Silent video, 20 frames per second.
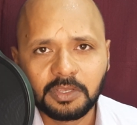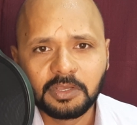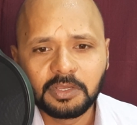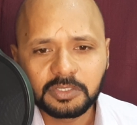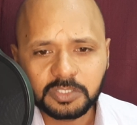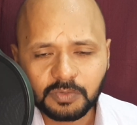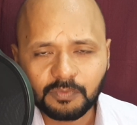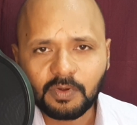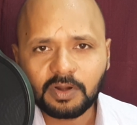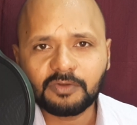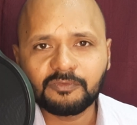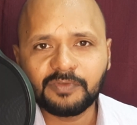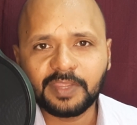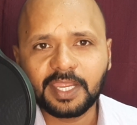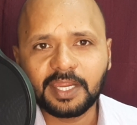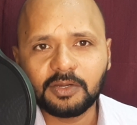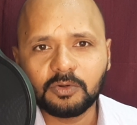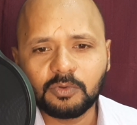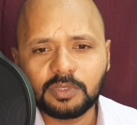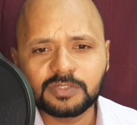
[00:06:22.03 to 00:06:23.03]
So what we
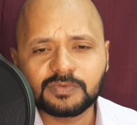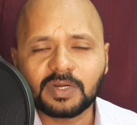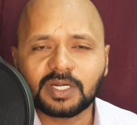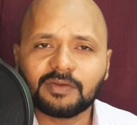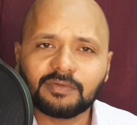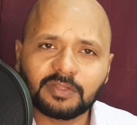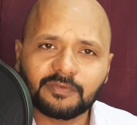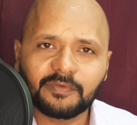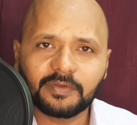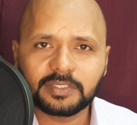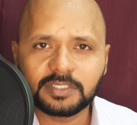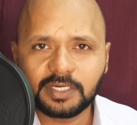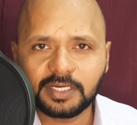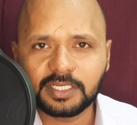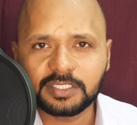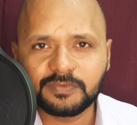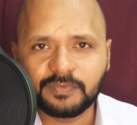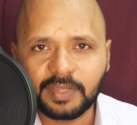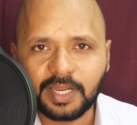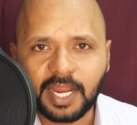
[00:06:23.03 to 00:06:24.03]
can do is, what are the
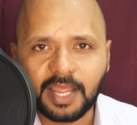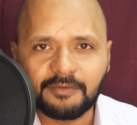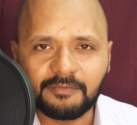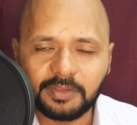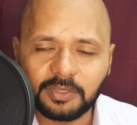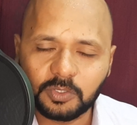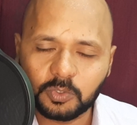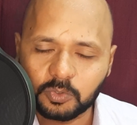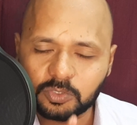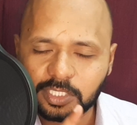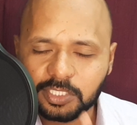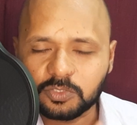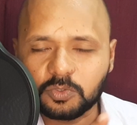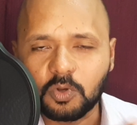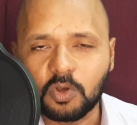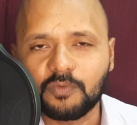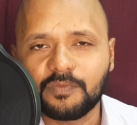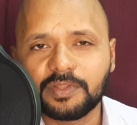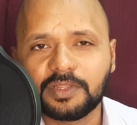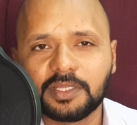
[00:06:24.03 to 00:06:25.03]
facilities we are having, you just
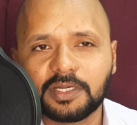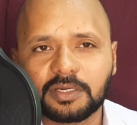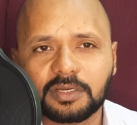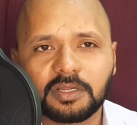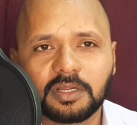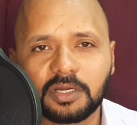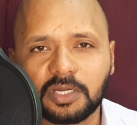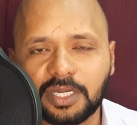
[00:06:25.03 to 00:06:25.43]
go with that.